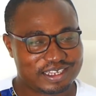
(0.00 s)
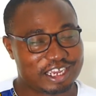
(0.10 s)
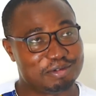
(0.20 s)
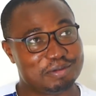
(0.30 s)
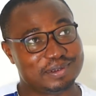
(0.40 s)
I
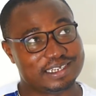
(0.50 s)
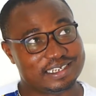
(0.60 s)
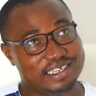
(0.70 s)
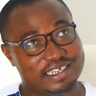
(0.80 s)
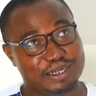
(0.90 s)
remember that
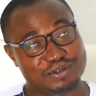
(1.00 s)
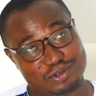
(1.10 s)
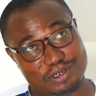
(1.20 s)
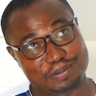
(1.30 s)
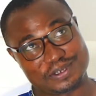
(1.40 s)
day I was the
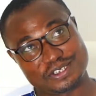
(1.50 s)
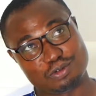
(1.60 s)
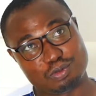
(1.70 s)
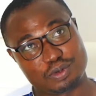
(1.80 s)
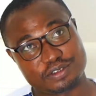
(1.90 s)
only person who bought